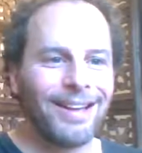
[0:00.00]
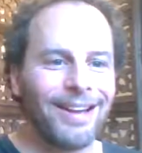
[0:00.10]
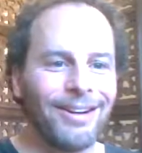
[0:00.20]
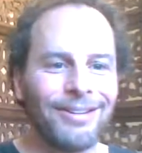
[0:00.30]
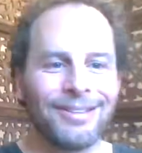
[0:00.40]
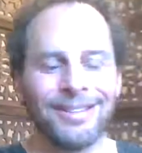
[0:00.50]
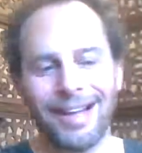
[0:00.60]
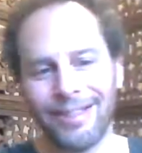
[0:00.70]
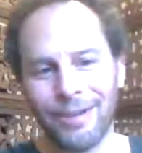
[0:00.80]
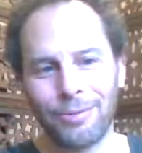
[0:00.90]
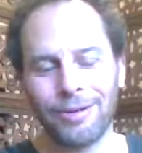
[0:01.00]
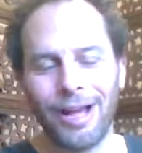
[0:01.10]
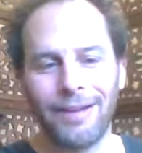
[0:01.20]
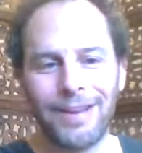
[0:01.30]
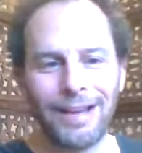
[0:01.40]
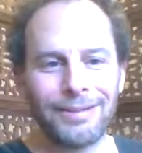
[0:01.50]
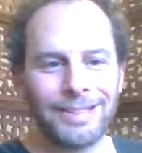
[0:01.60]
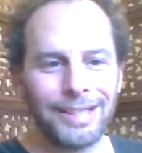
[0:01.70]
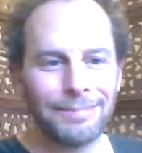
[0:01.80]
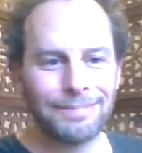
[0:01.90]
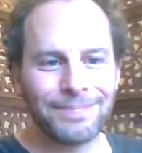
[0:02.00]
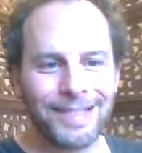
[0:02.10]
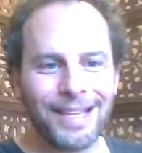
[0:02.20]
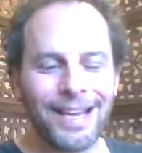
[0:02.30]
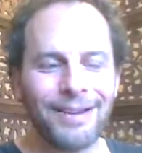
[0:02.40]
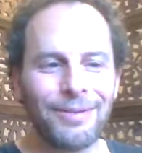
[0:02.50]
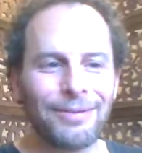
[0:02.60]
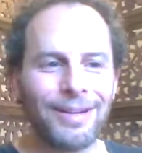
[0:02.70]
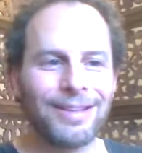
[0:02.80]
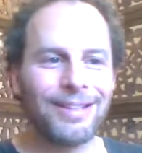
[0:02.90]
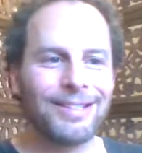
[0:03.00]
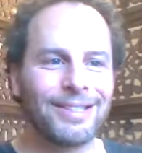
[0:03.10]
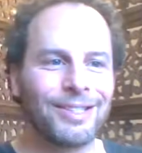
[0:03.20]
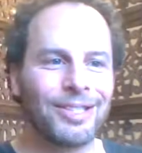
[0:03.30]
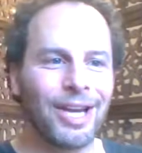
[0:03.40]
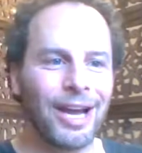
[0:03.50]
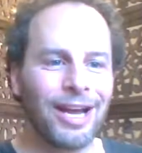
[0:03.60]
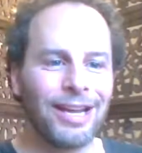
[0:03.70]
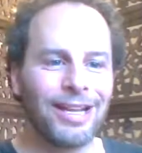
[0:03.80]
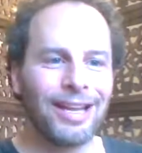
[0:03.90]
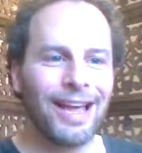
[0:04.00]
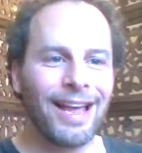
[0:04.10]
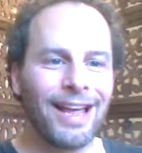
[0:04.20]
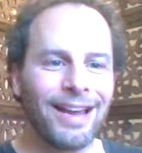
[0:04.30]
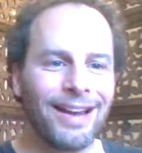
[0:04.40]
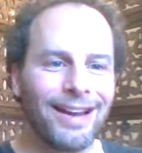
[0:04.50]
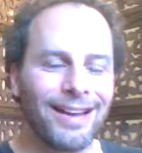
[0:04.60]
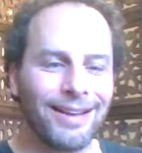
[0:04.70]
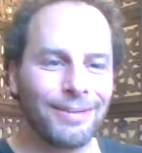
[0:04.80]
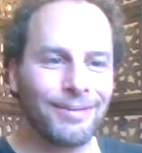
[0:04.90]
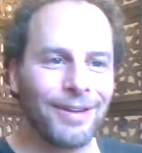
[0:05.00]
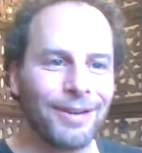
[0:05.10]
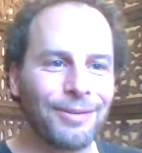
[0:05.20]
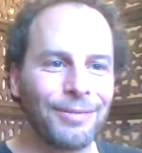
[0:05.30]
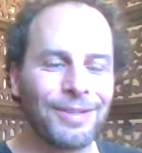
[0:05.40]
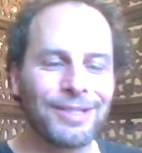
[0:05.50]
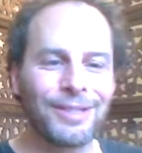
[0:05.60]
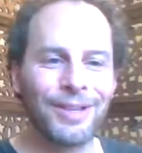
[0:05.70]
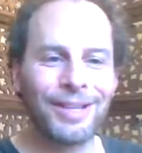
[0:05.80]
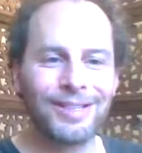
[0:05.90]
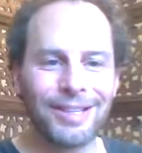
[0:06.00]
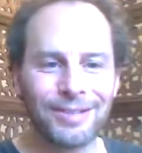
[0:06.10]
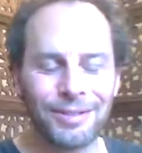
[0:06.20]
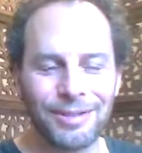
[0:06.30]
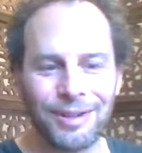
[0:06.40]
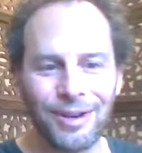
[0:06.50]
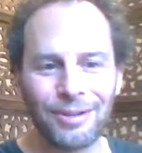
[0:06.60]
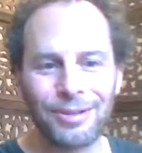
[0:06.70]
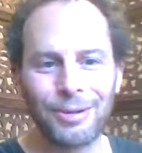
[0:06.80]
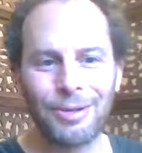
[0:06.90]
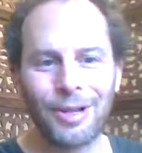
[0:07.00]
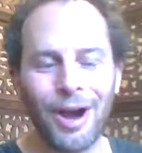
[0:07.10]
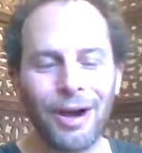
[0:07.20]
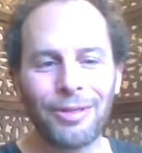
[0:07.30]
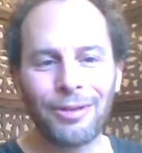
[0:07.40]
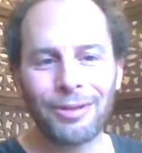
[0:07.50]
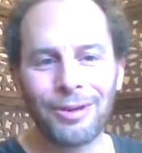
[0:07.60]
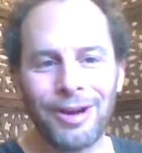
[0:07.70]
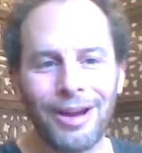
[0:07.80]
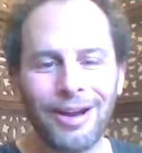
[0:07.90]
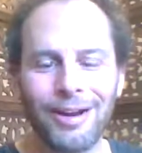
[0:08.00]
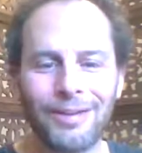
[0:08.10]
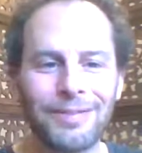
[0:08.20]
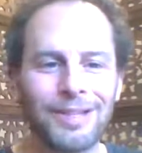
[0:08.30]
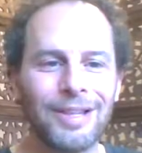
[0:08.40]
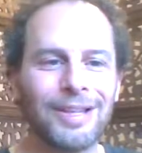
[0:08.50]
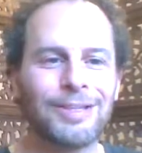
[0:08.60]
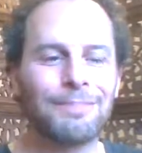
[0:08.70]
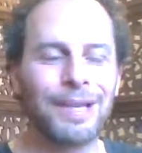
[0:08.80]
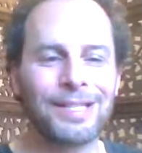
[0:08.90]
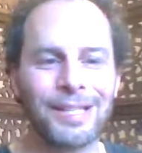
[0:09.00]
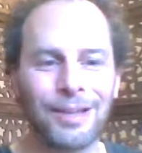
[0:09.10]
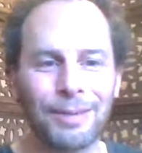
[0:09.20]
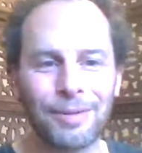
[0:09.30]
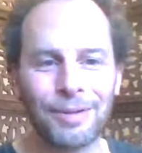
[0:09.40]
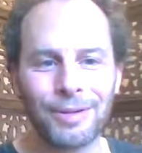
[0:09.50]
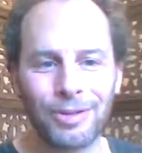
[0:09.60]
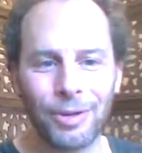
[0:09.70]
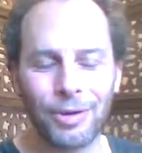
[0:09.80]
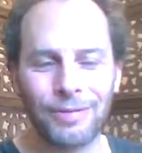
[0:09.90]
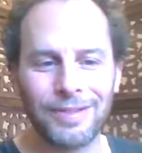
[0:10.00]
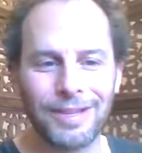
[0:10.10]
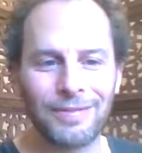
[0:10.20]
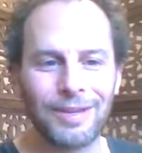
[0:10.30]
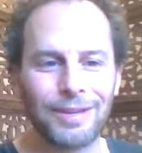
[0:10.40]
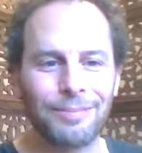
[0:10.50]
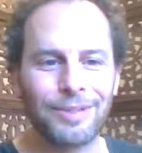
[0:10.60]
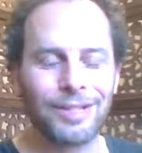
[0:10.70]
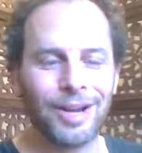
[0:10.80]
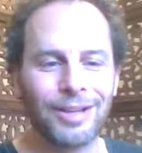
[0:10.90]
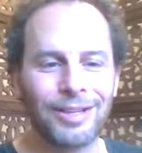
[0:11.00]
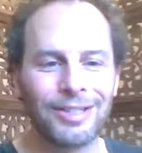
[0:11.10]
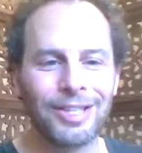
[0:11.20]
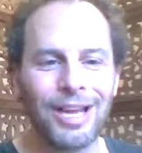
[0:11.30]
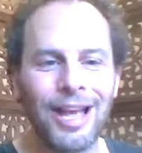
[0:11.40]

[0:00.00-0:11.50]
Oh, I think we're live now. Yep. Hey everyone, this is Shai, and I am the founder of the Still Light Center and also the author of the latest best-selling book, The Joy of Giving Massage.